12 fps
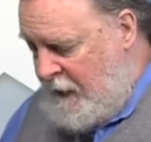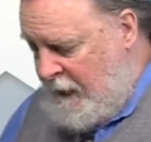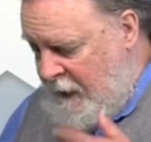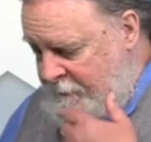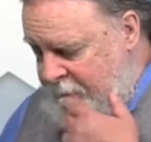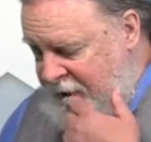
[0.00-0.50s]

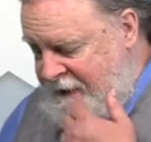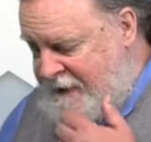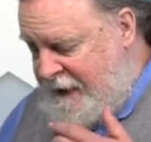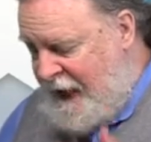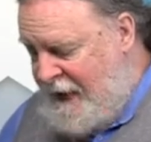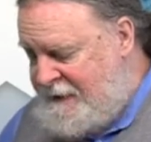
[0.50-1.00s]
Um, it's
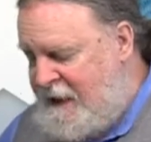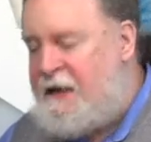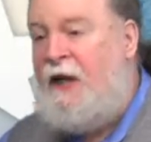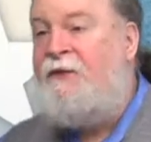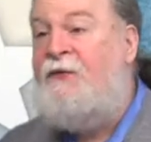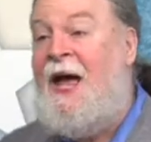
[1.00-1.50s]
the idea
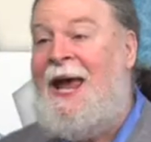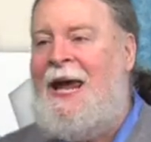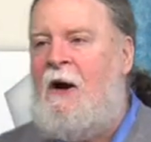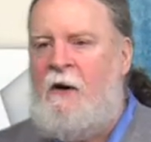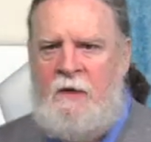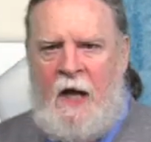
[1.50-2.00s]
that
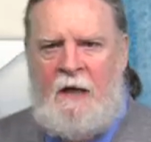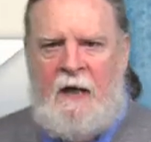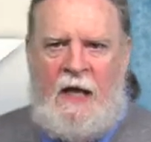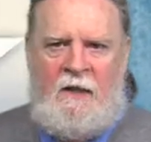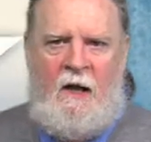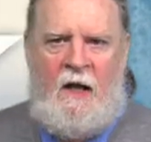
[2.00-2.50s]
they are not
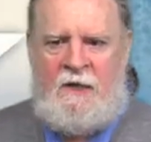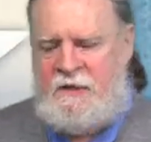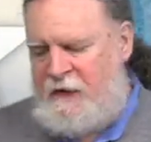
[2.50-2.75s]
like us,